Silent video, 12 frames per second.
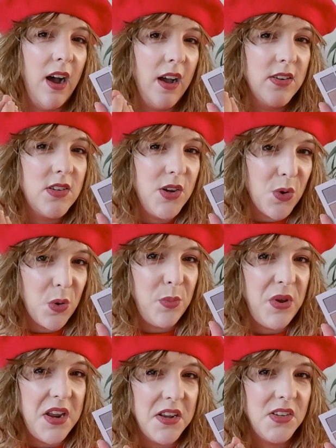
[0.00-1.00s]
us
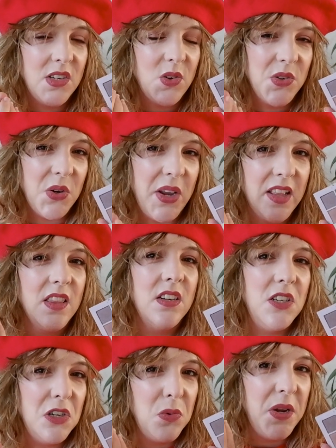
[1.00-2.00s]
Europeans also get
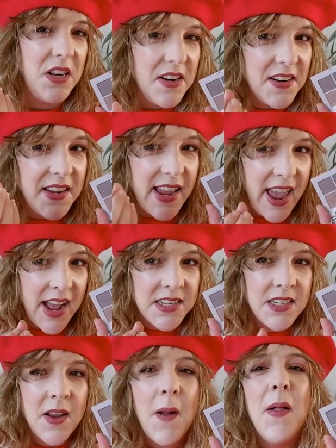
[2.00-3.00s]
the 2 we didn't
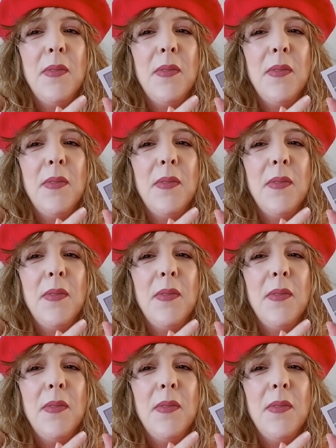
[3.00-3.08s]
get.